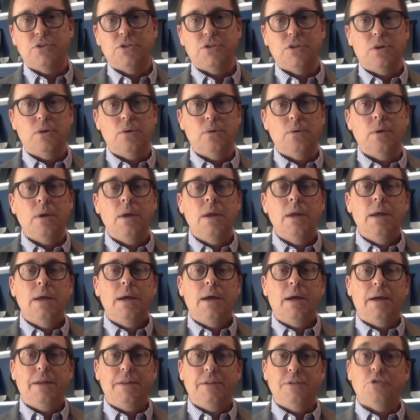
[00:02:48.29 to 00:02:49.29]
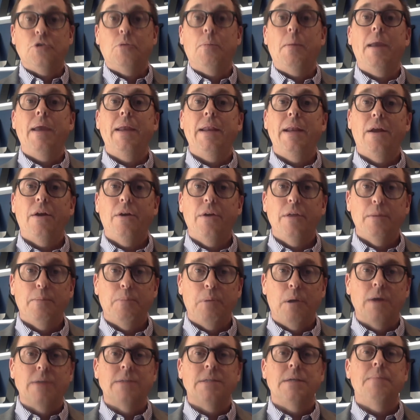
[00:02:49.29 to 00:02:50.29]
So the Domain area, the
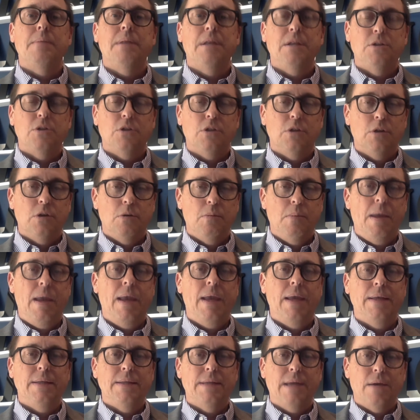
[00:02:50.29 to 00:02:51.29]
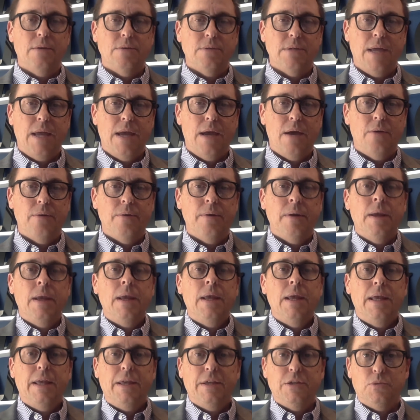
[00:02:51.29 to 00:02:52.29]
proximity to the Domain downtown
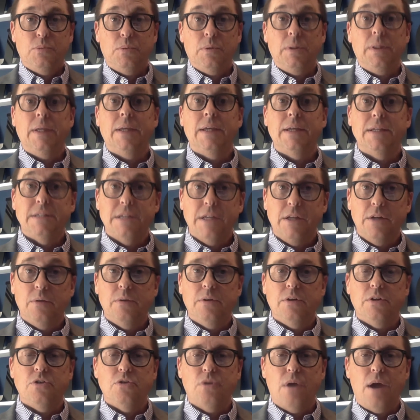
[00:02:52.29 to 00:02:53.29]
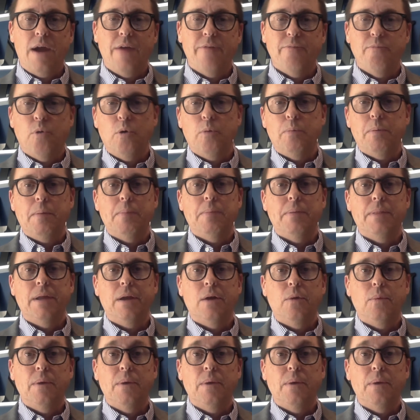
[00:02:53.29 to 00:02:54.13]
is really continuing to drive more people there.